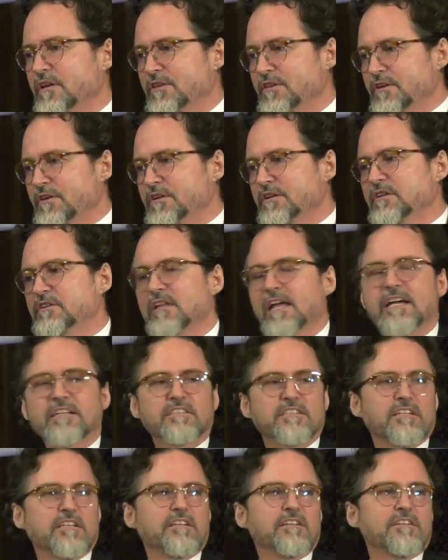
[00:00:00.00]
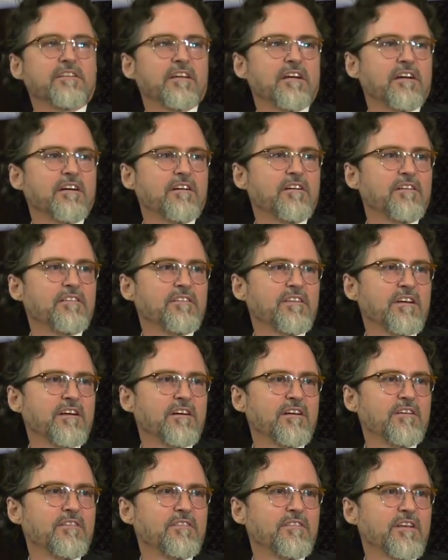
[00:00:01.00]
They're neglecting
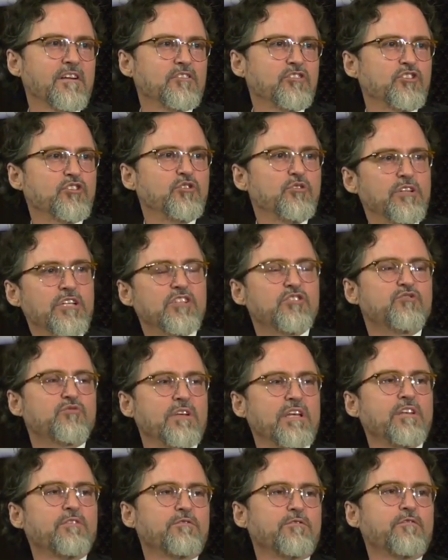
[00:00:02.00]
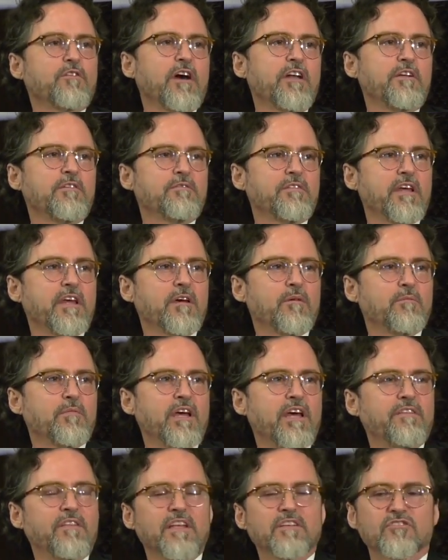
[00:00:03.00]
their duties in front of them.
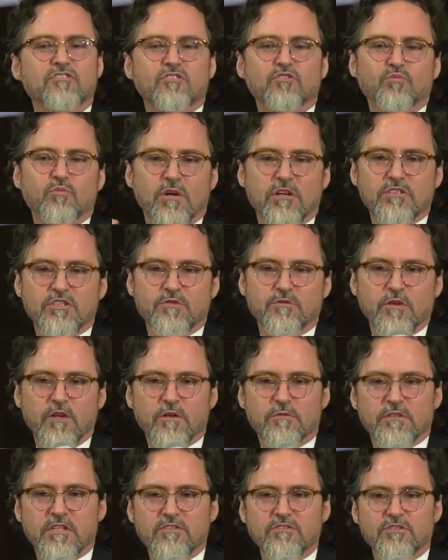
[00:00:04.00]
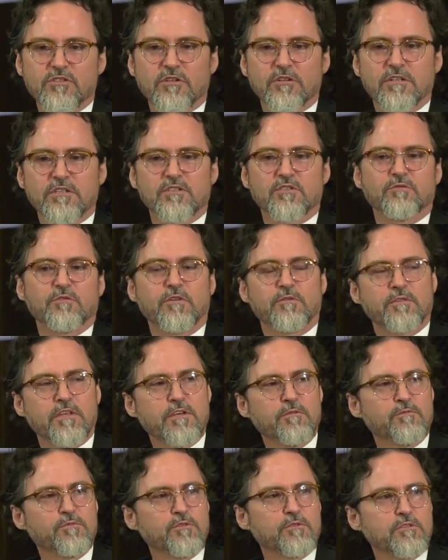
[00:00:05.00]
And this is where sphere of concern and sphere of
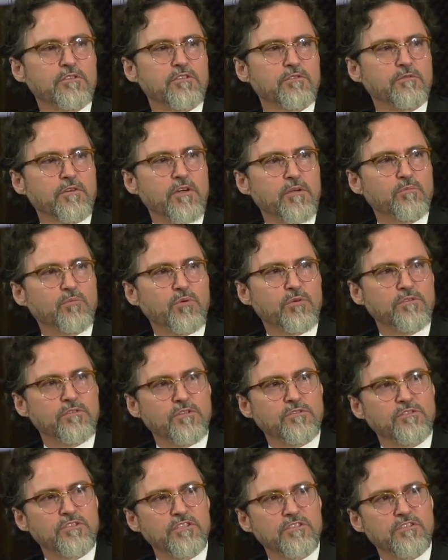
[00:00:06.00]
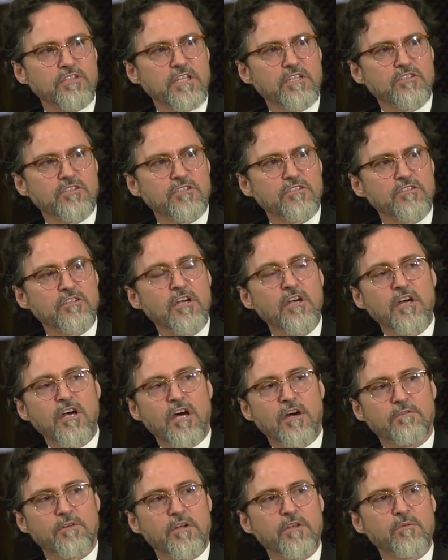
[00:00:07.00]
influence are very important. Those distinctions
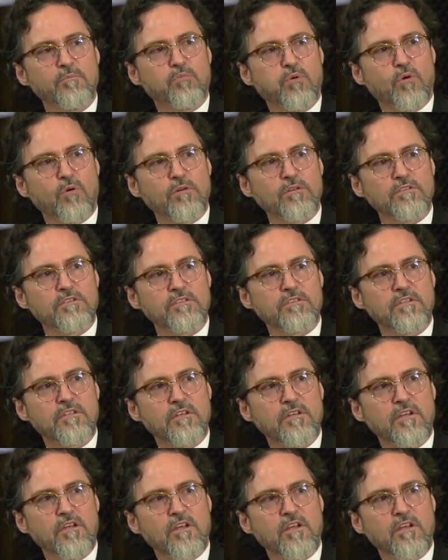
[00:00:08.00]
are very important.